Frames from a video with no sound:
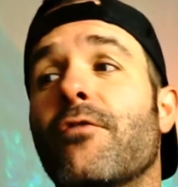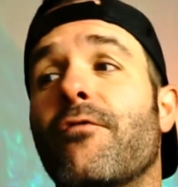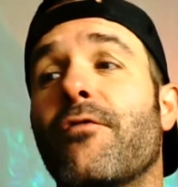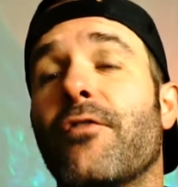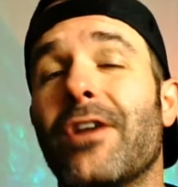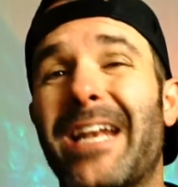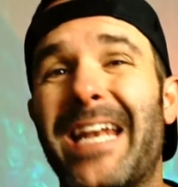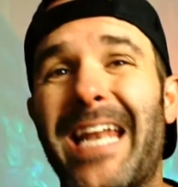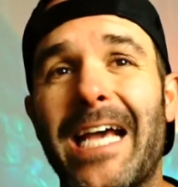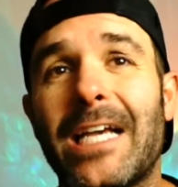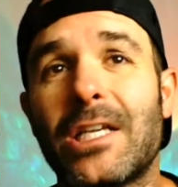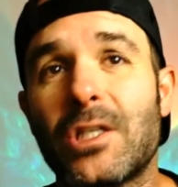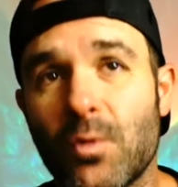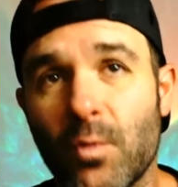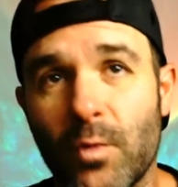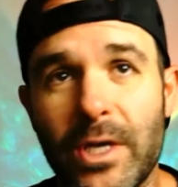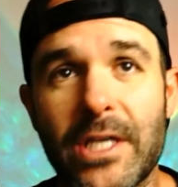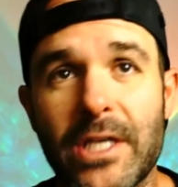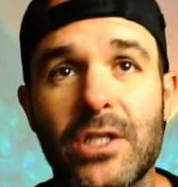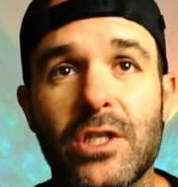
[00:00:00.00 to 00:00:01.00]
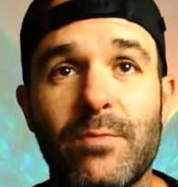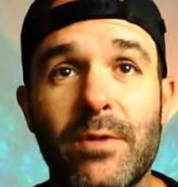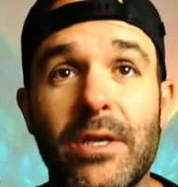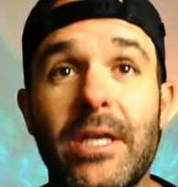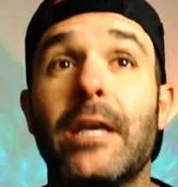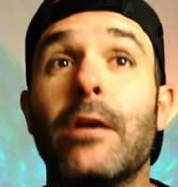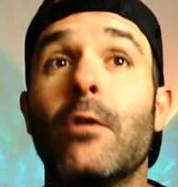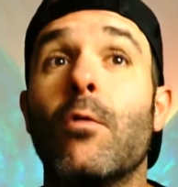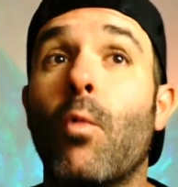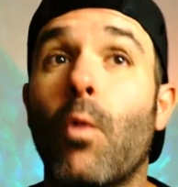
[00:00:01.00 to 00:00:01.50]
for next week's
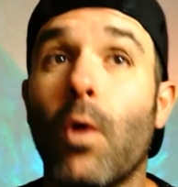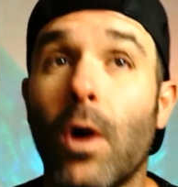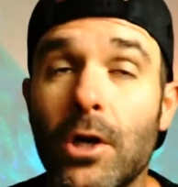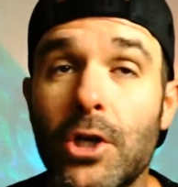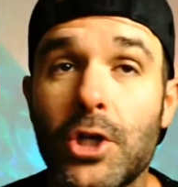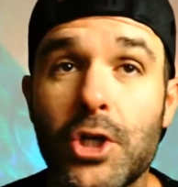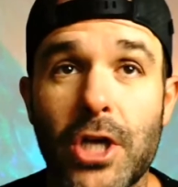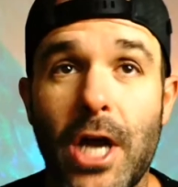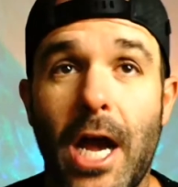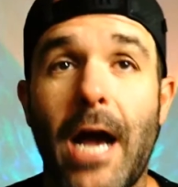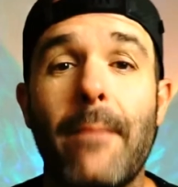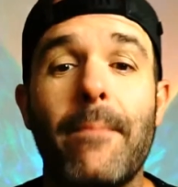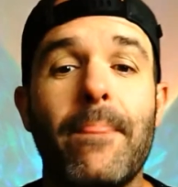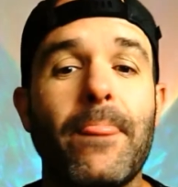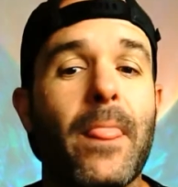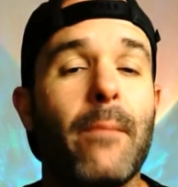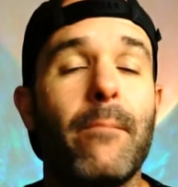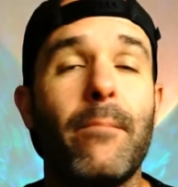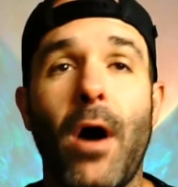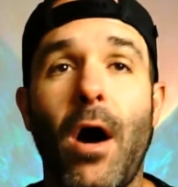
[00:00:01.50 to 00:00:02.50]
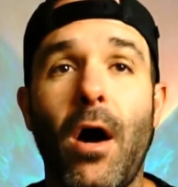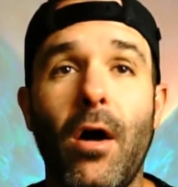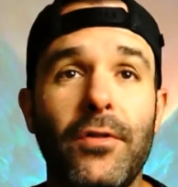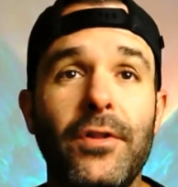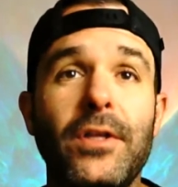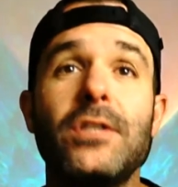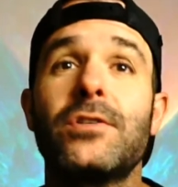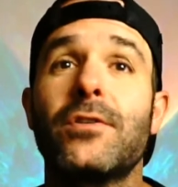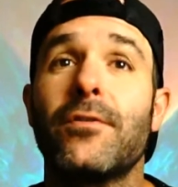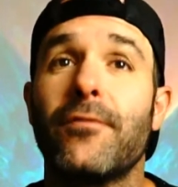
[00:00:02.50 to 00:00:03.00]
speaking workshop, all
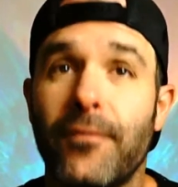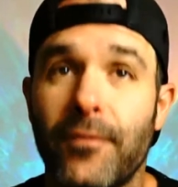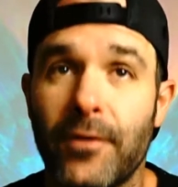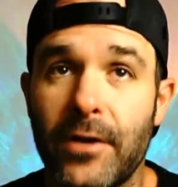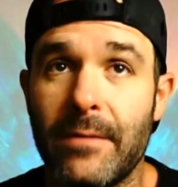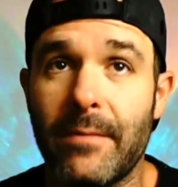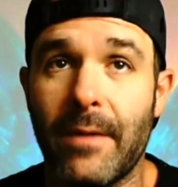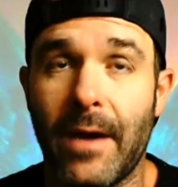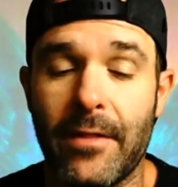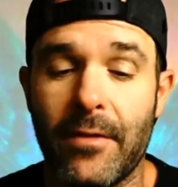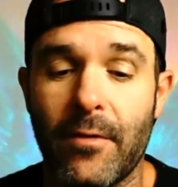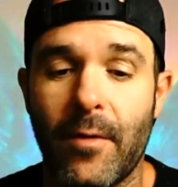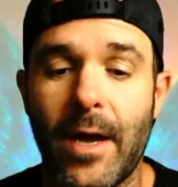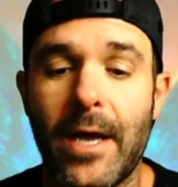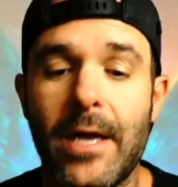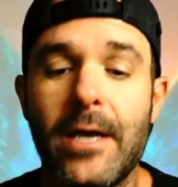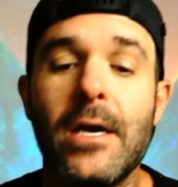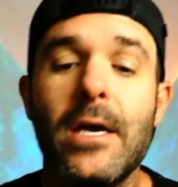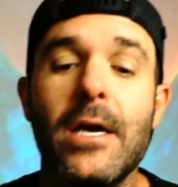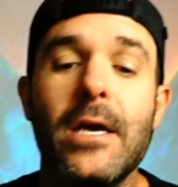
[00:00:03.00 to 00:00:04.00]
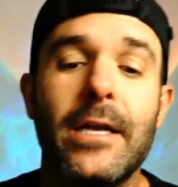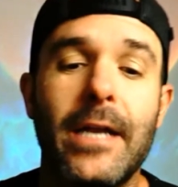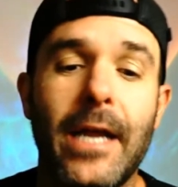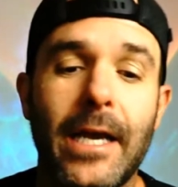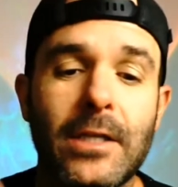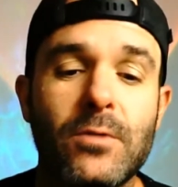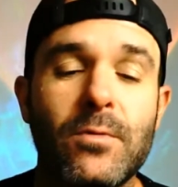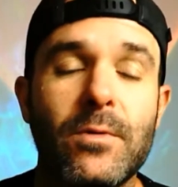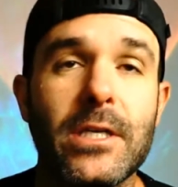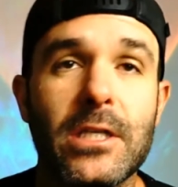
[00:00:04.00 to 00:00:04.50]
these are free, by the way.
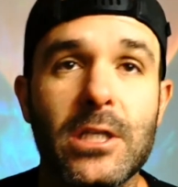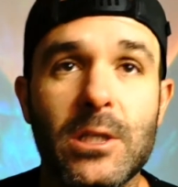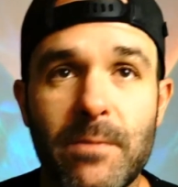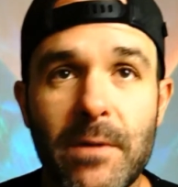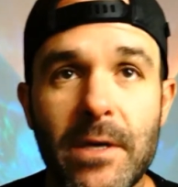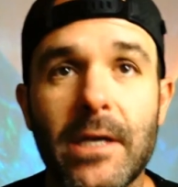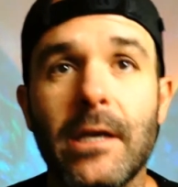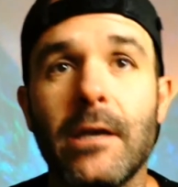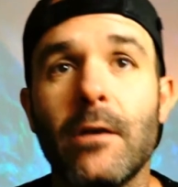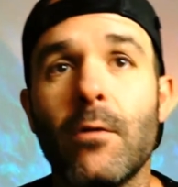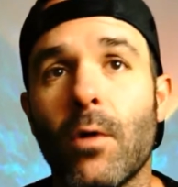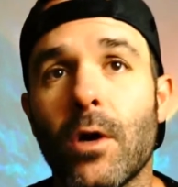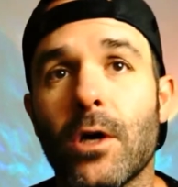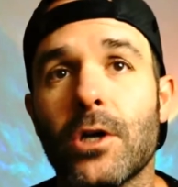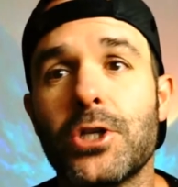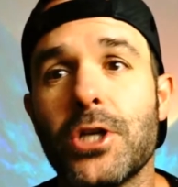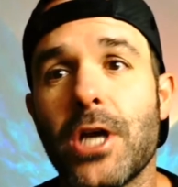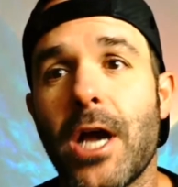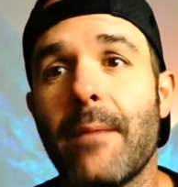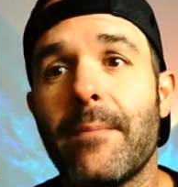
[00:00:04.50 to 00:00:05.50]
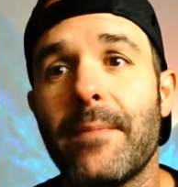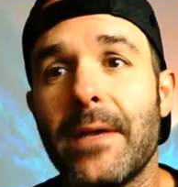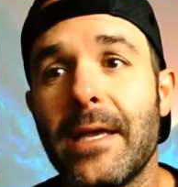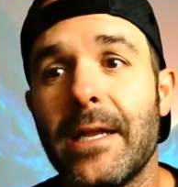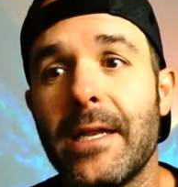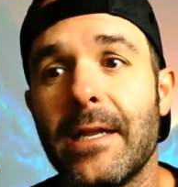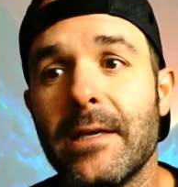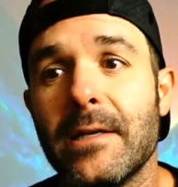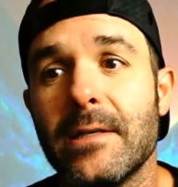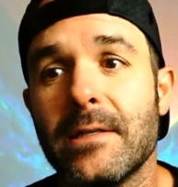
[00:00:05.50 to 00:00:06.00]
Next week's speaking workshop,
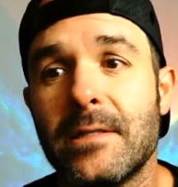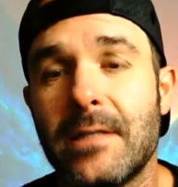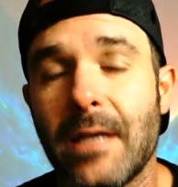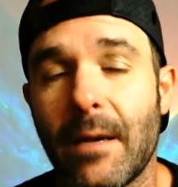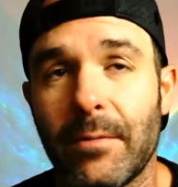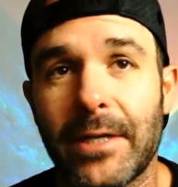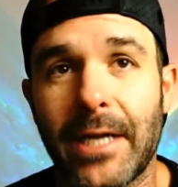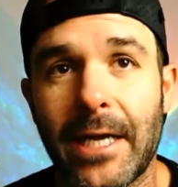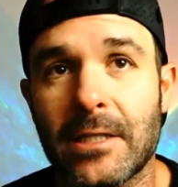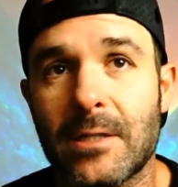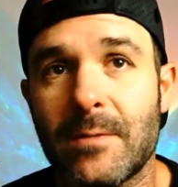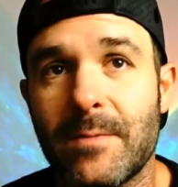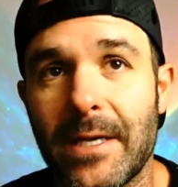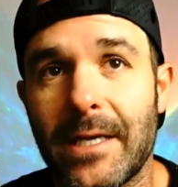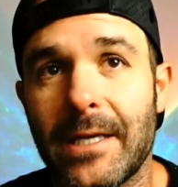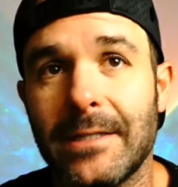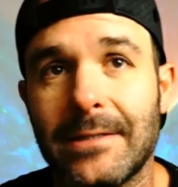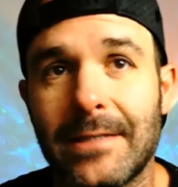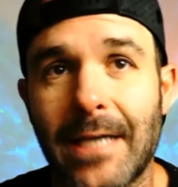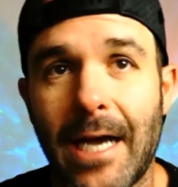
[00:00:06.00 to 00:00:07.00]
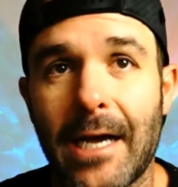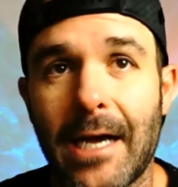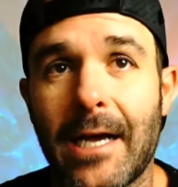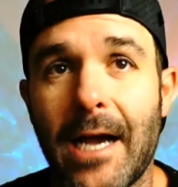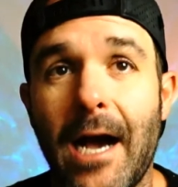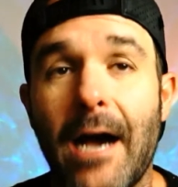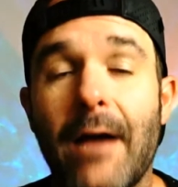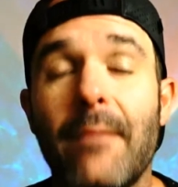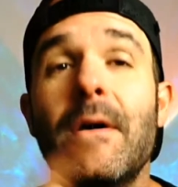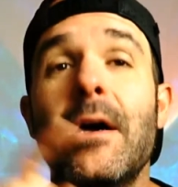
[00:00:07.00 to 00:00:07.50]
it is
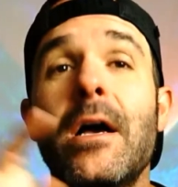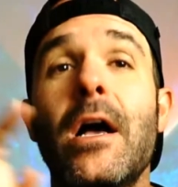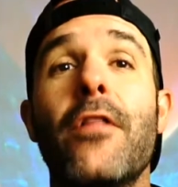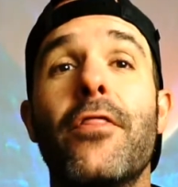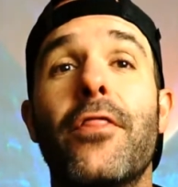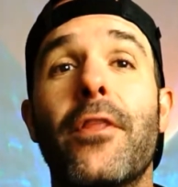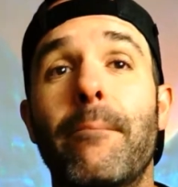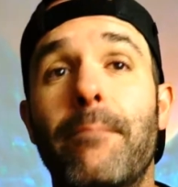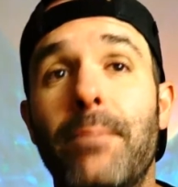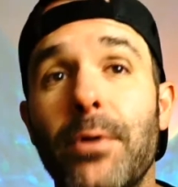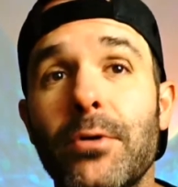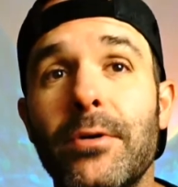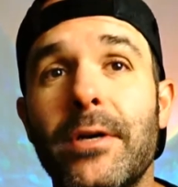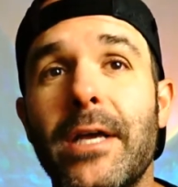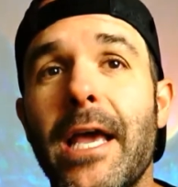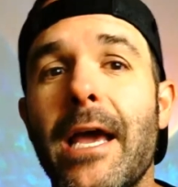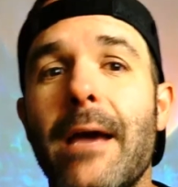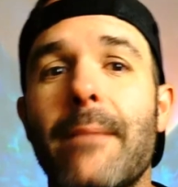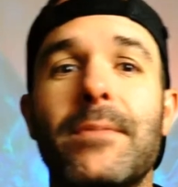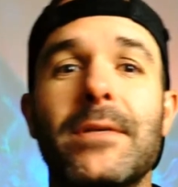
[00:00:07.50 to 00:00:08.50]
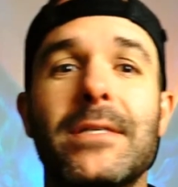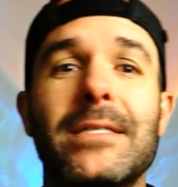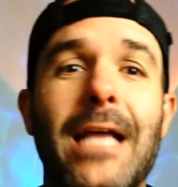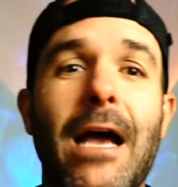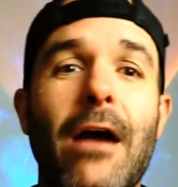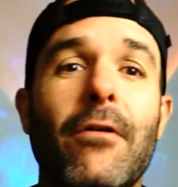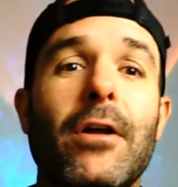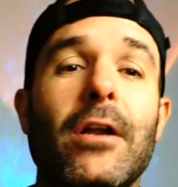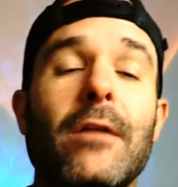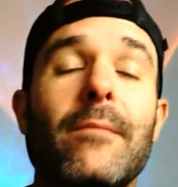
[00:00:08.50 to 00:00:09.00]
doubledownspeaking.com. The boot camp is
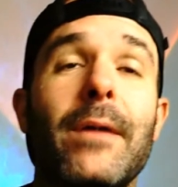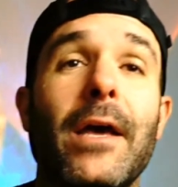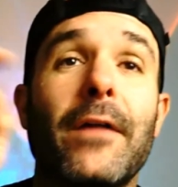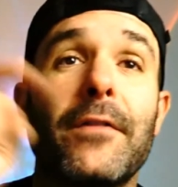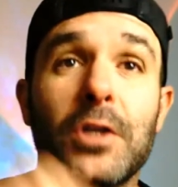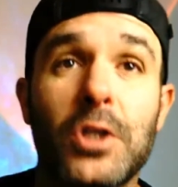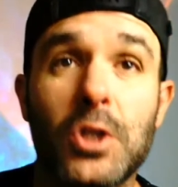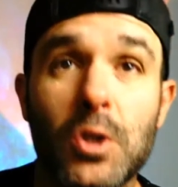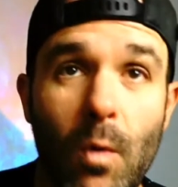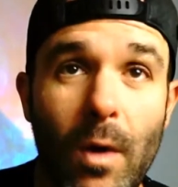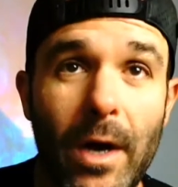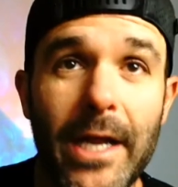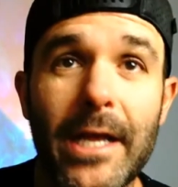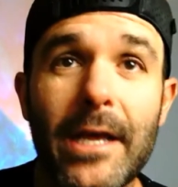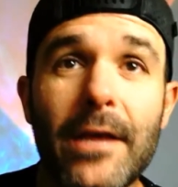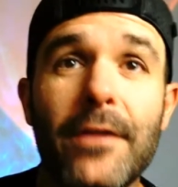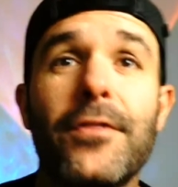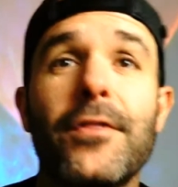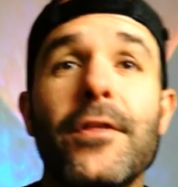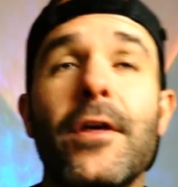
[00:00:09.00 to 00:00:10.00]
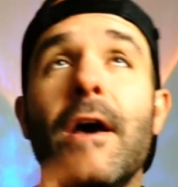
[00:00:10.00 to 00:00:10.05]
now going to be on the 20th.